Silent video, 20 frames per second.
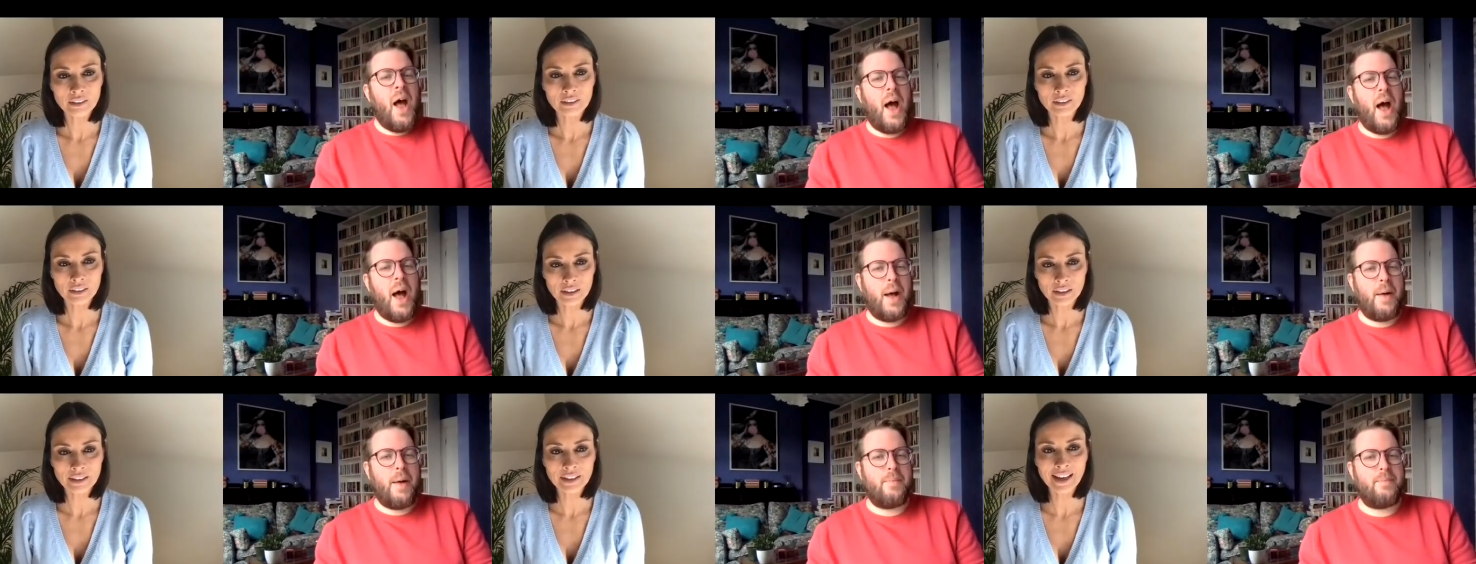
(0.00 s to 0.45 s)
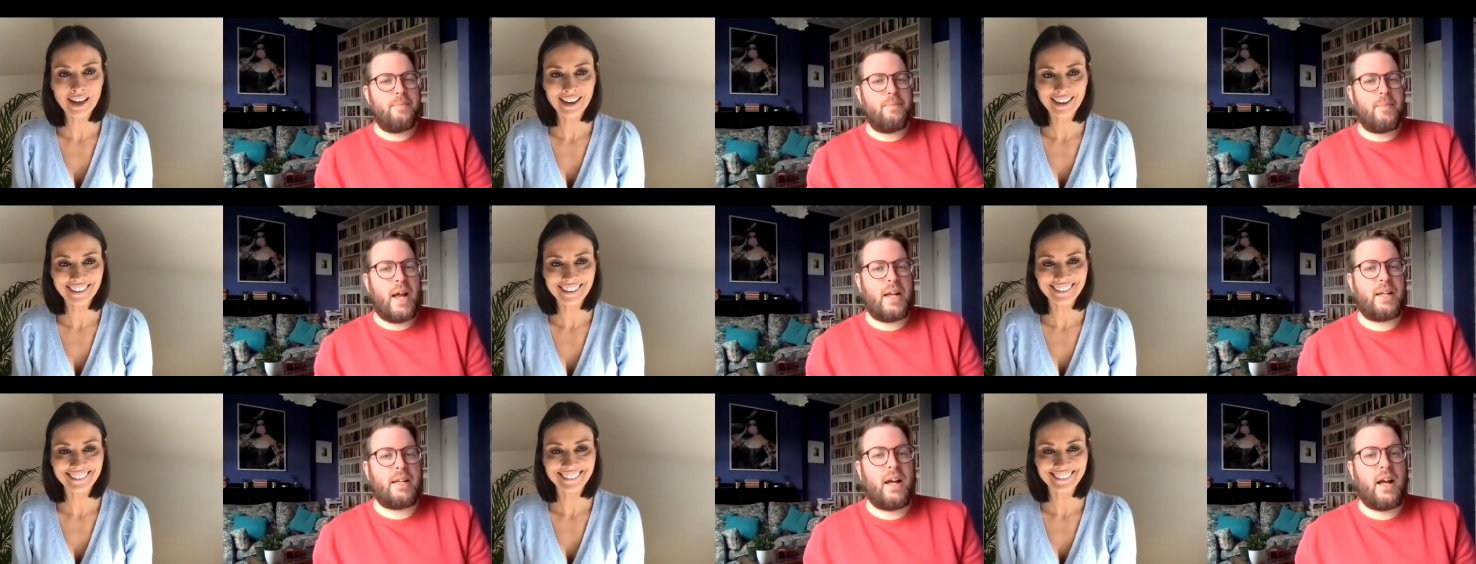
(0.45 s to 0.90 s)
Speaker 1: Um, yeah.
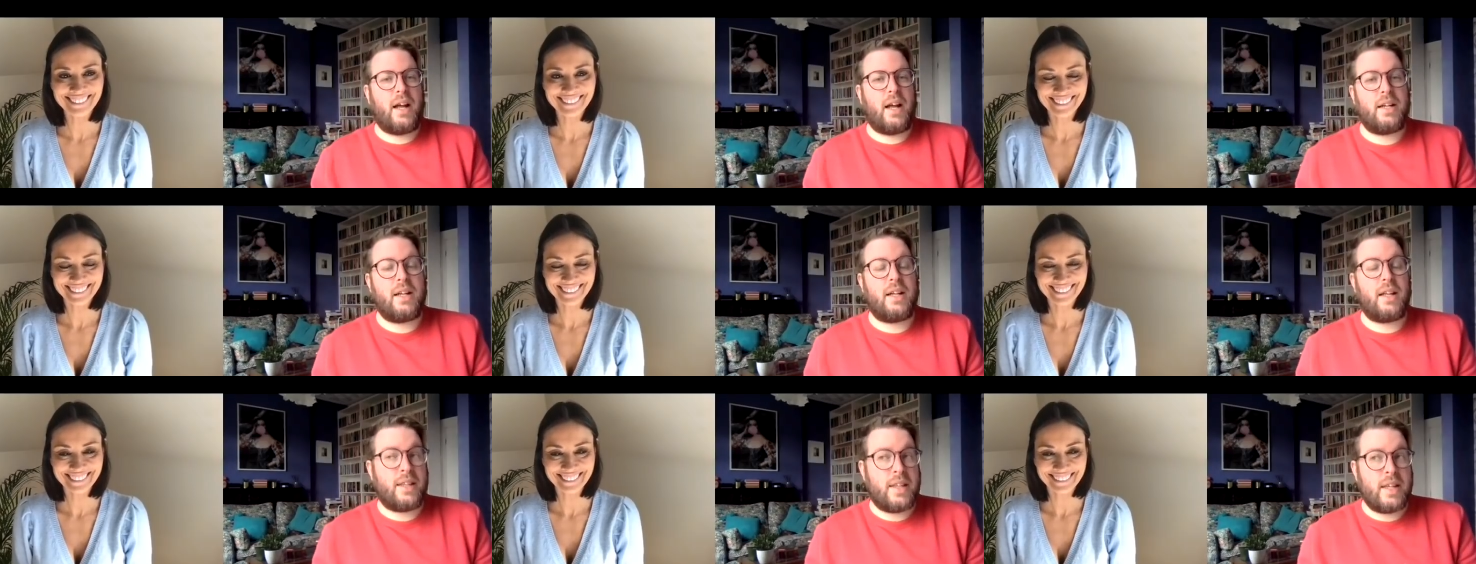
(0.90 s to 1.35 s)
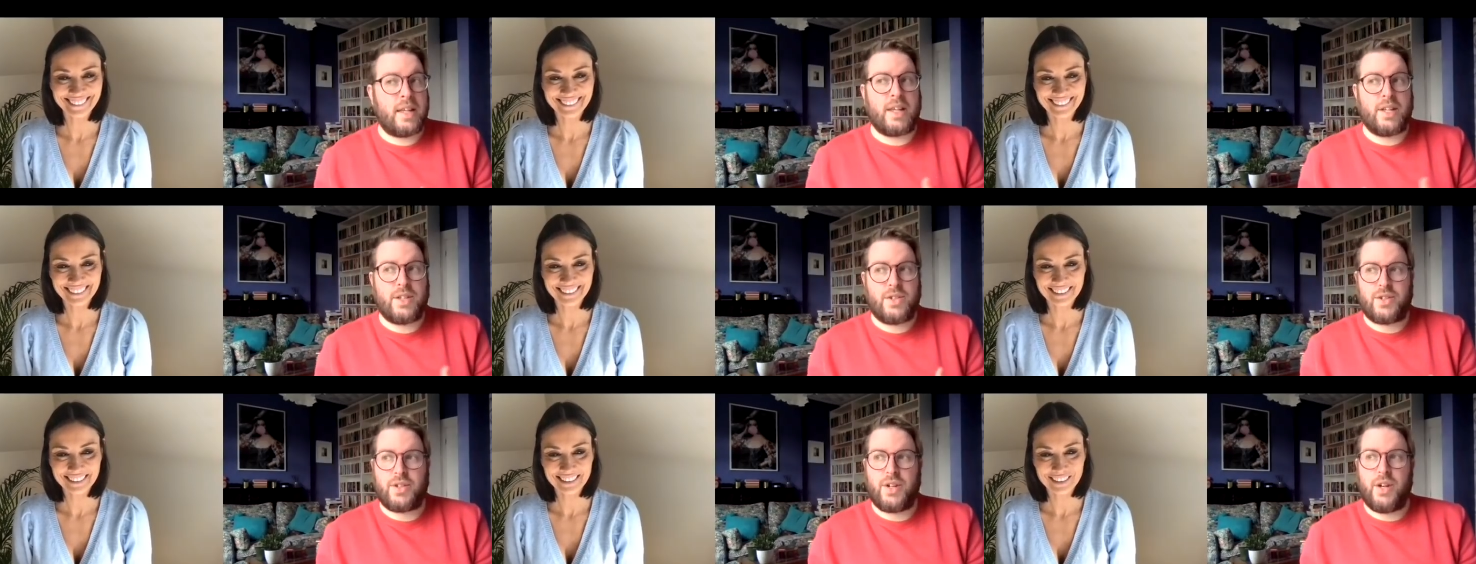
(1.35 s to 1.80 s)
and, I, and I think
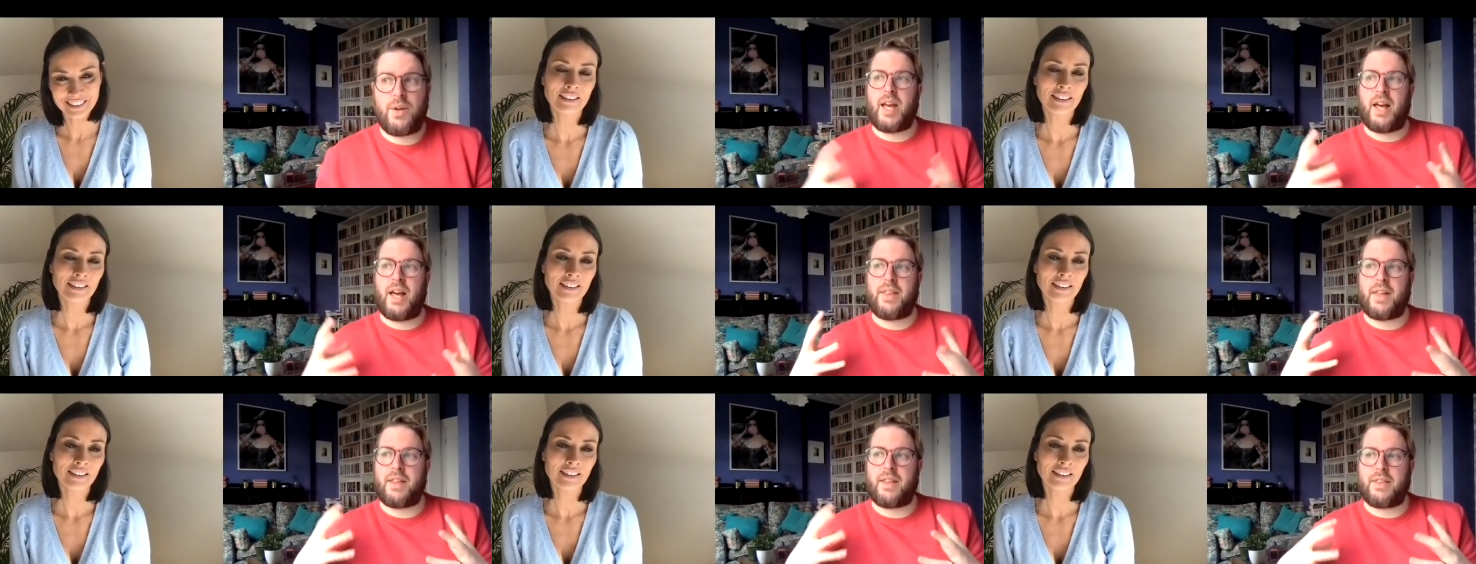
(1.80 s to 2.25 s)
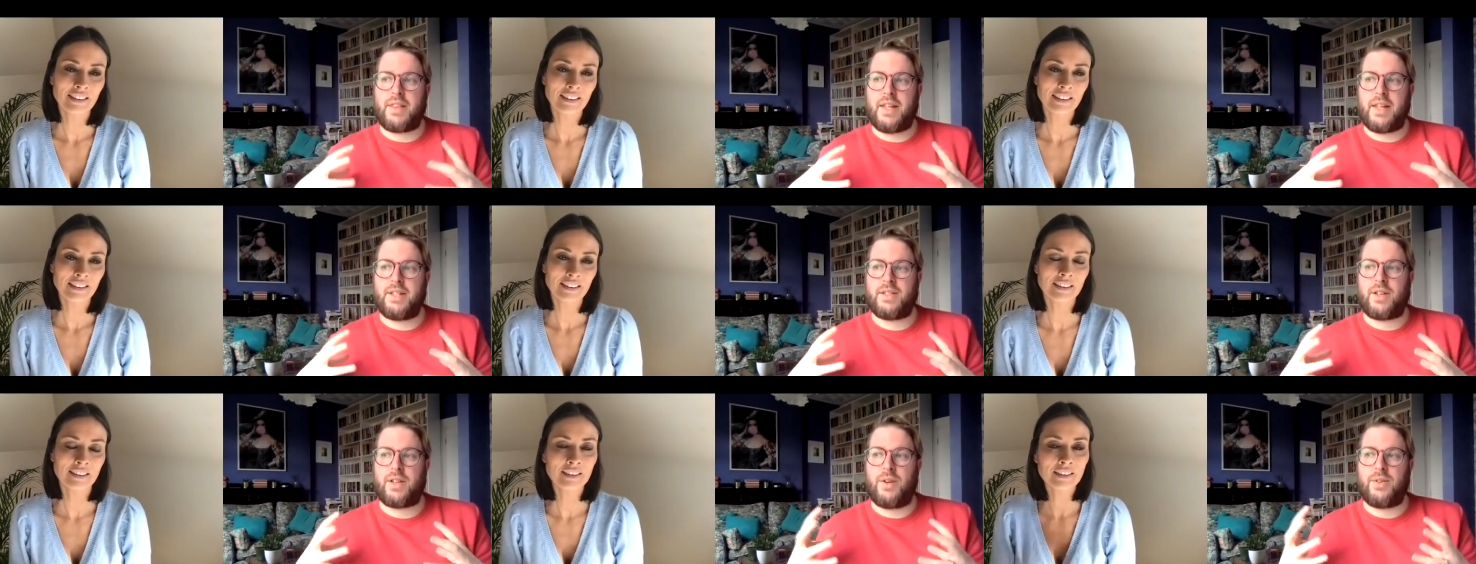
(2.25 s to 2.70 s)
it's true. I think
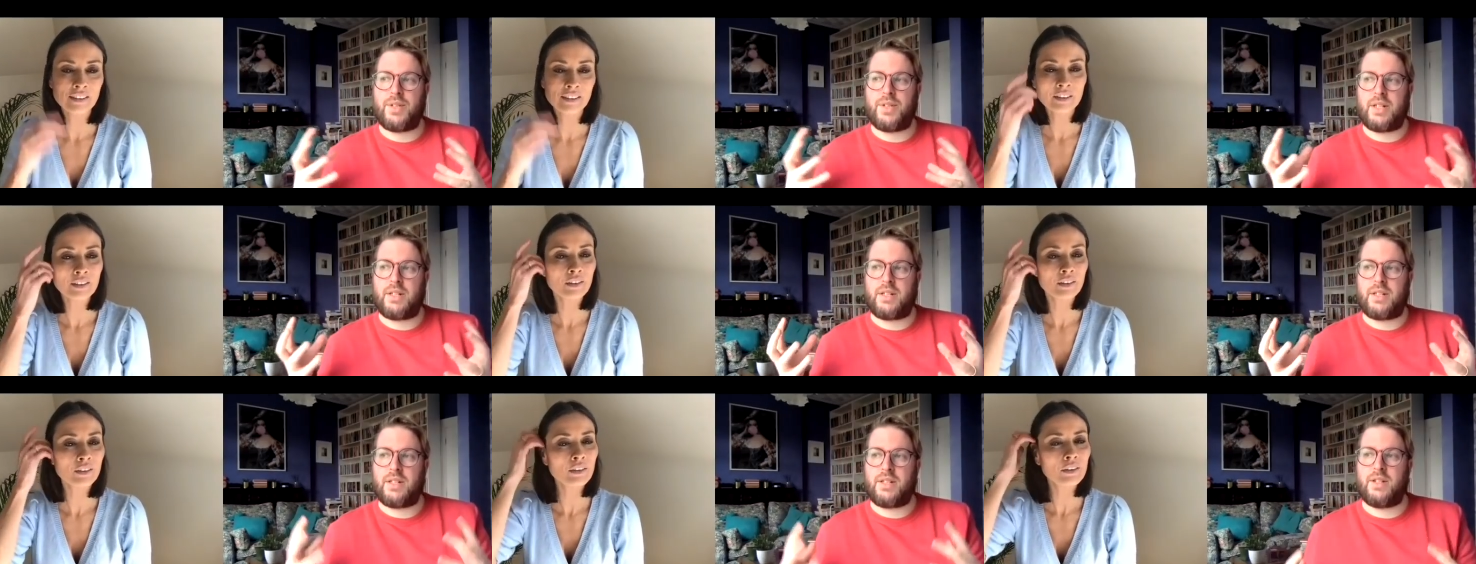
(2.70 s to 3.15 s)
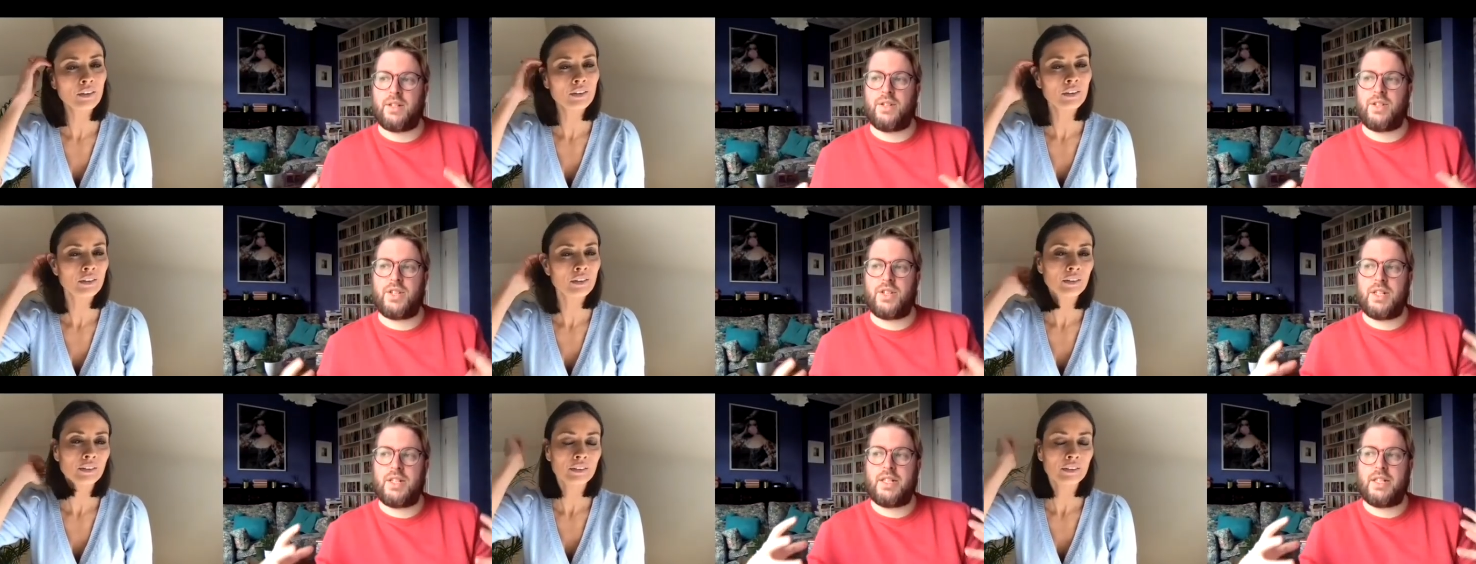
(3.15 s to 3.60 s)
this goes into
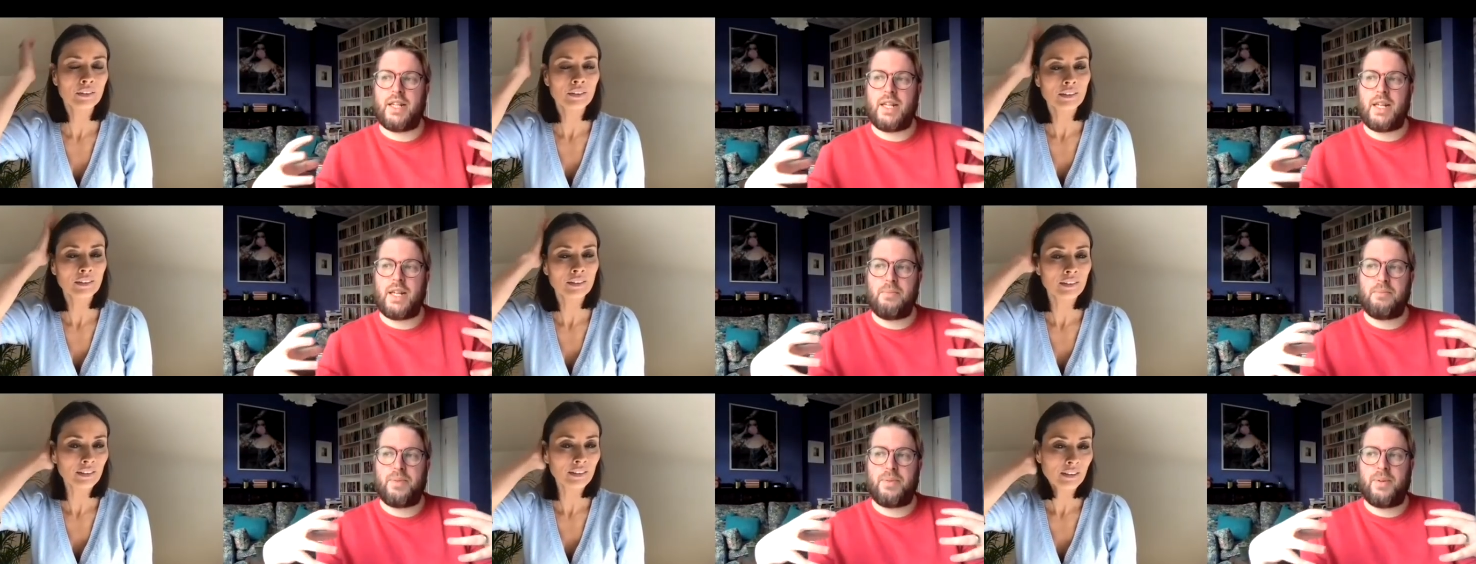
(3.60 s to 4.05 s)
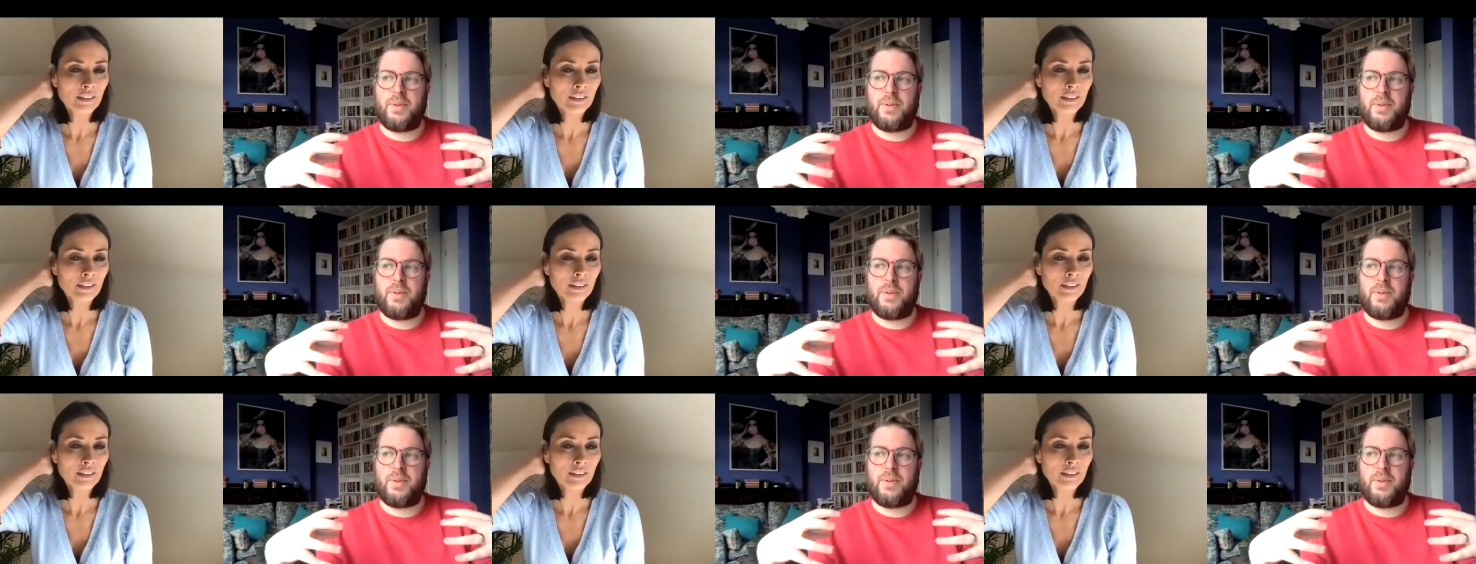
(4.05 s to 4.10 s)
such a deep